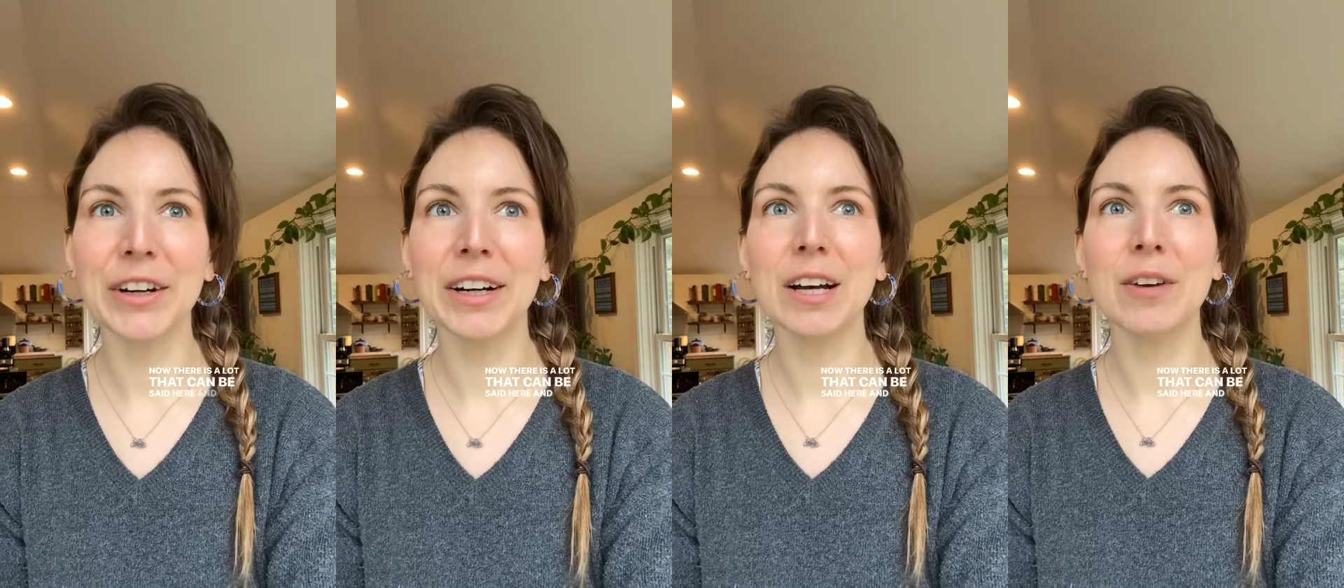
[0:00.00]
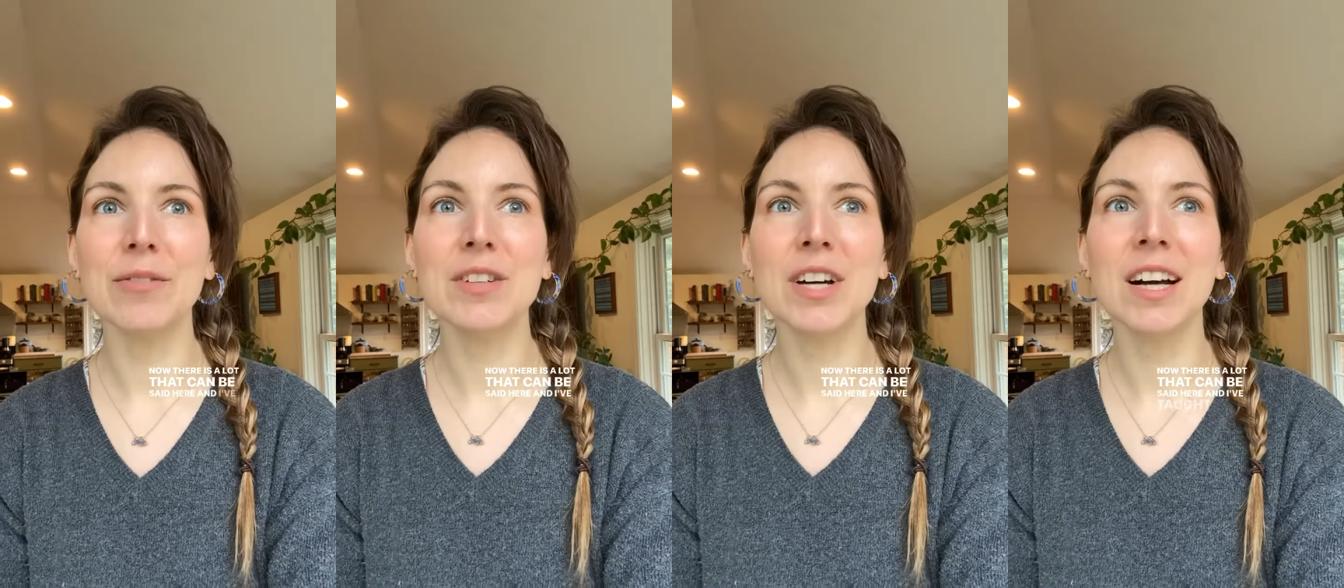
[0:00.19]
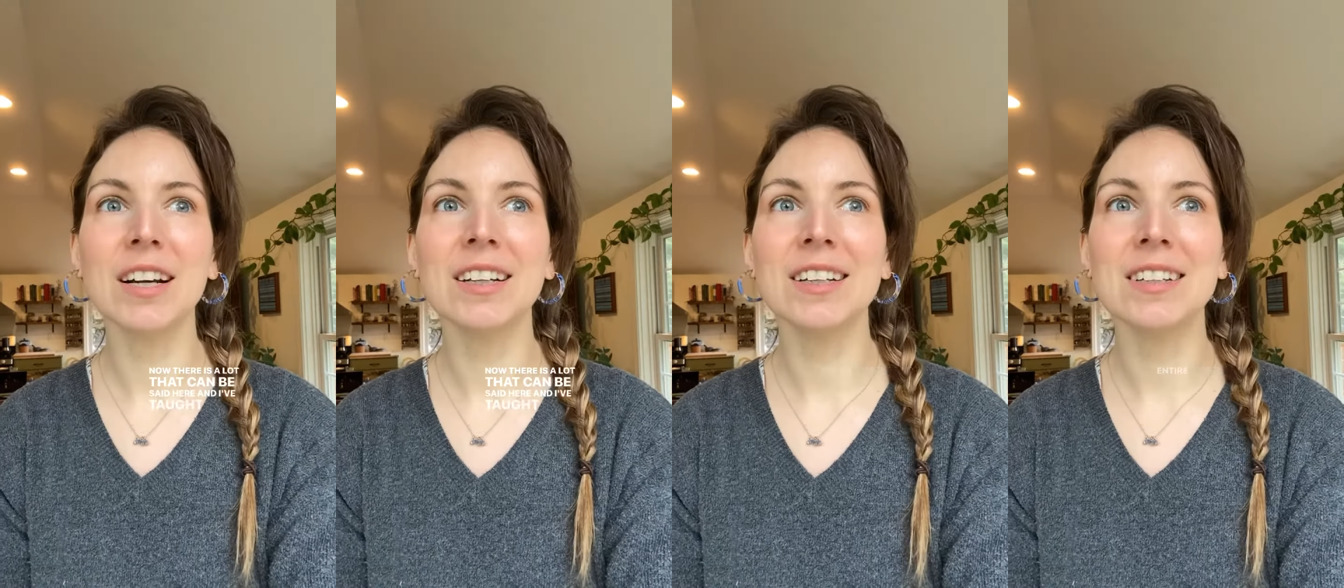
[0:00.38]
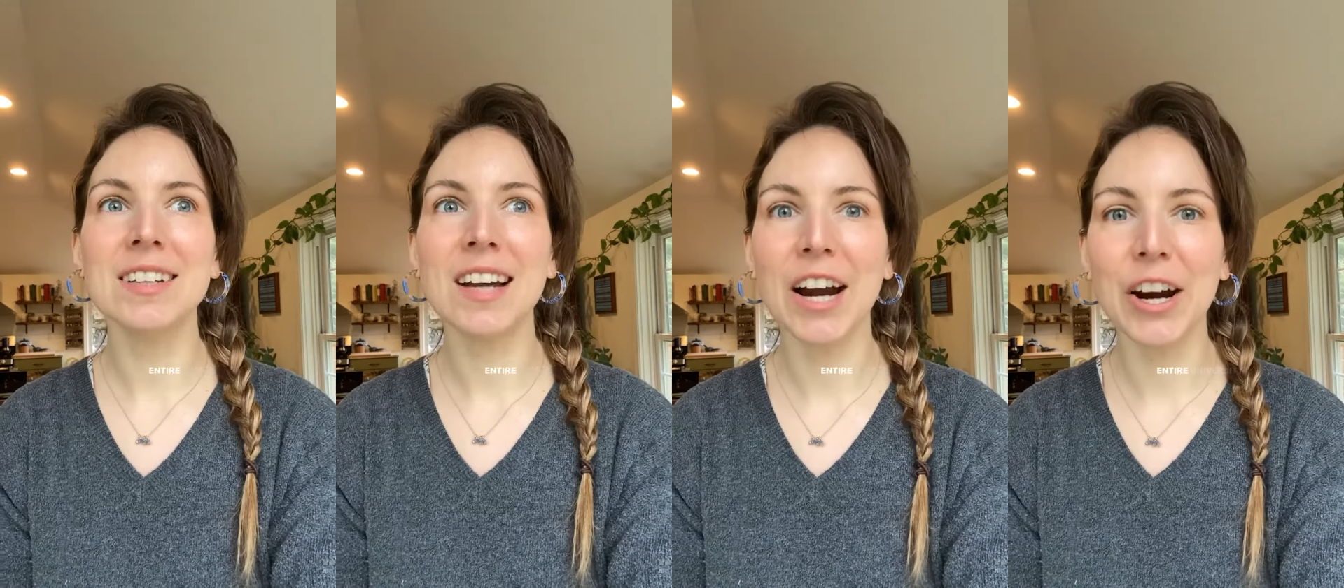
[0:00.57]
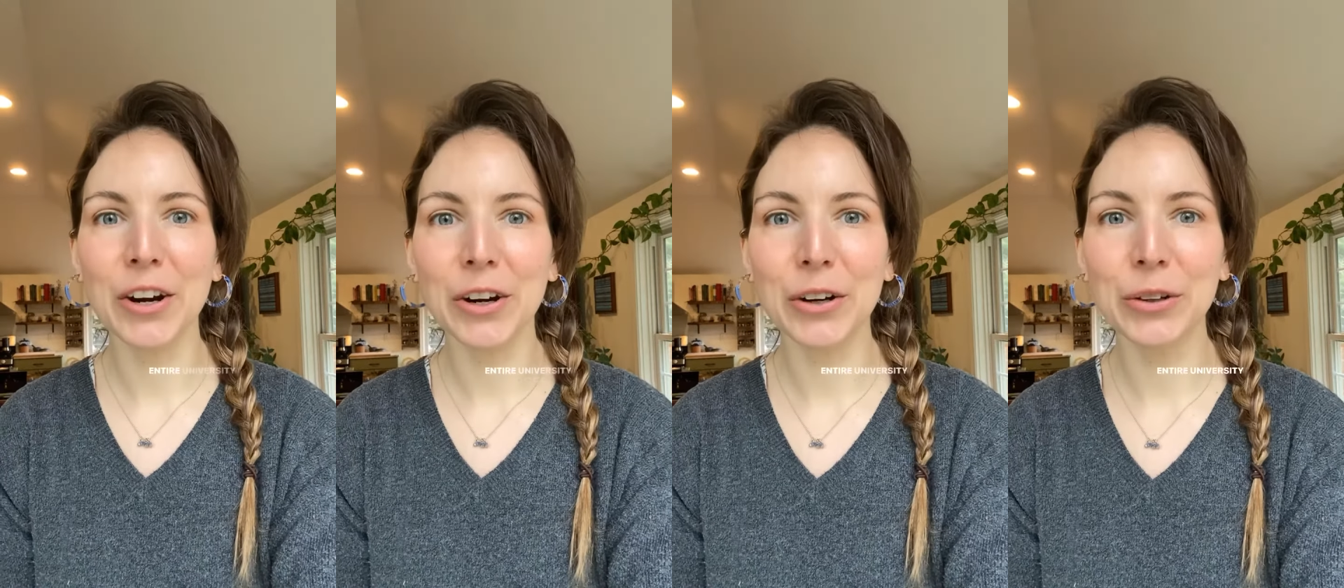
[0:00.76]
and I've taught
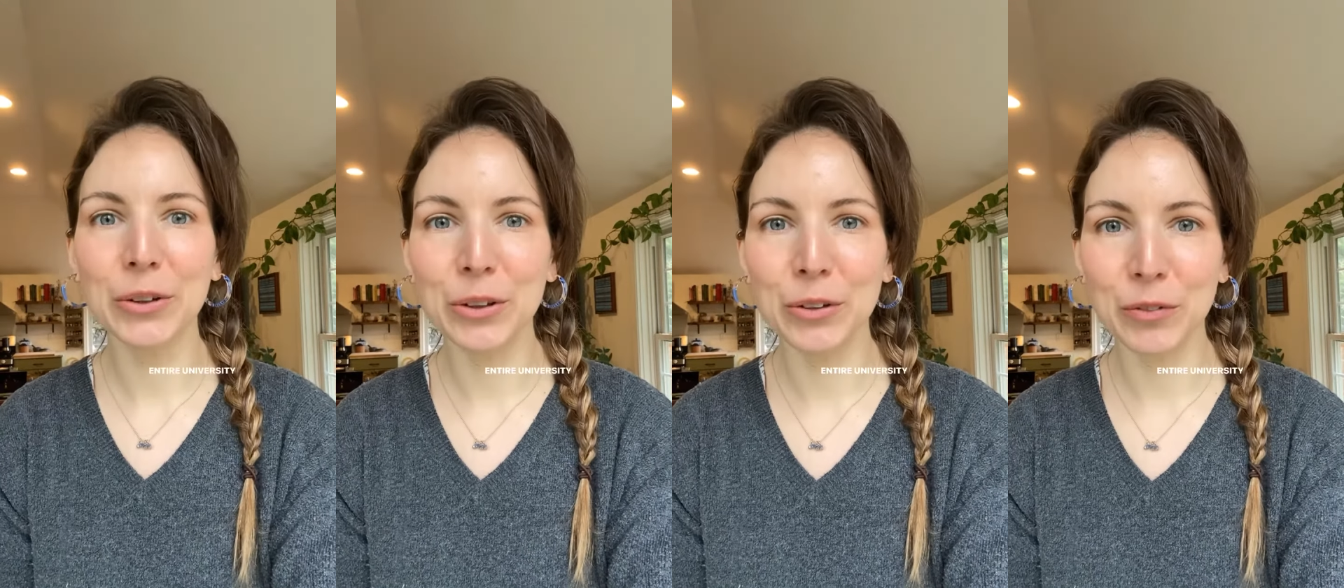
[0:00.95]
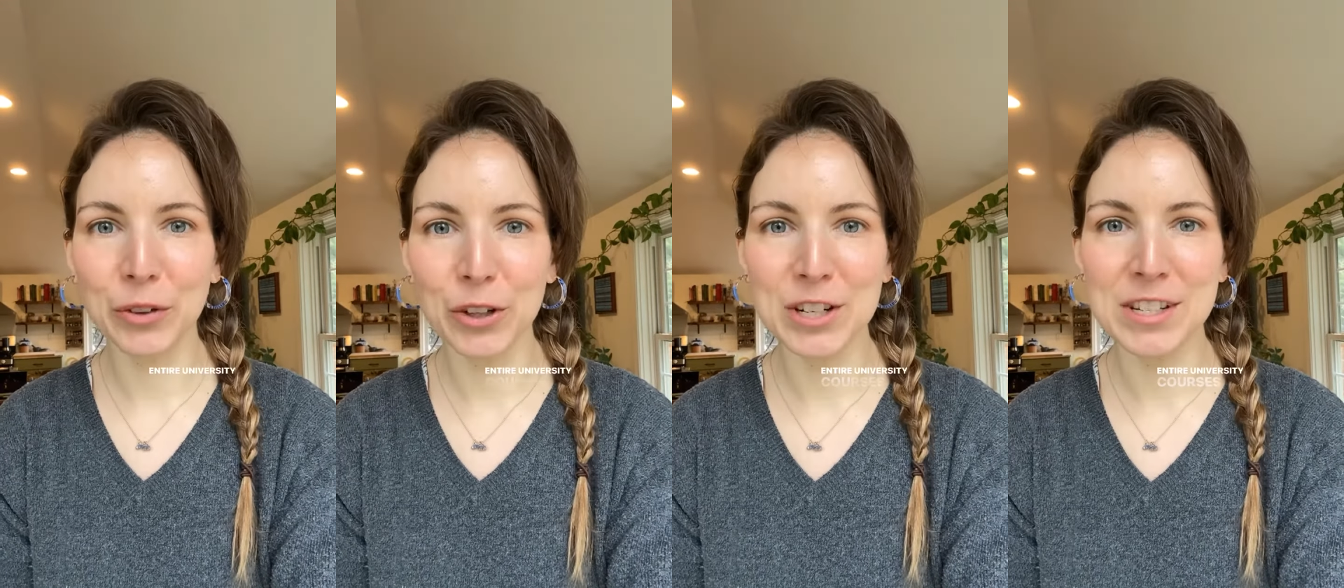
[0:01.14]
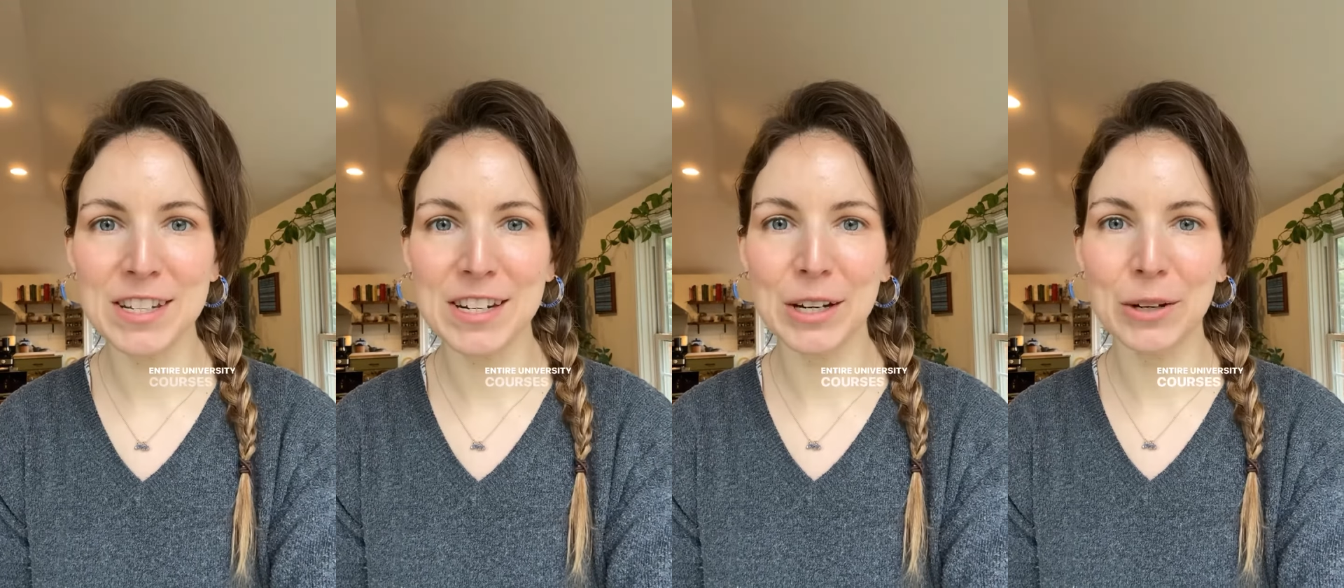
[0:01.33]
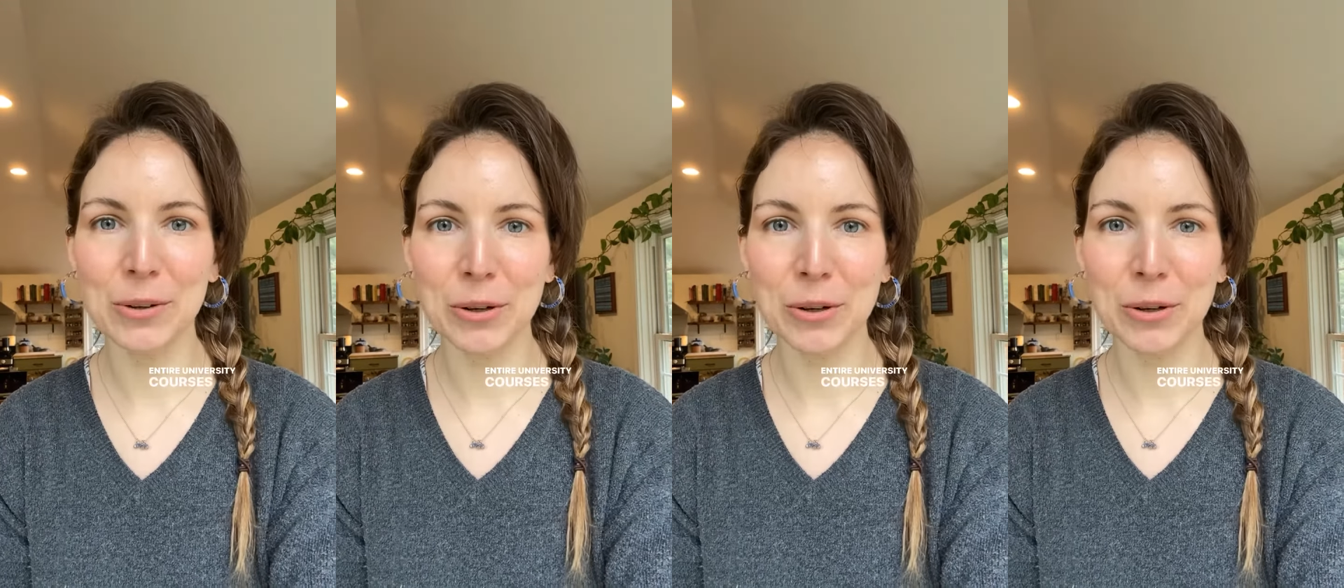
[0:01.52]
entire university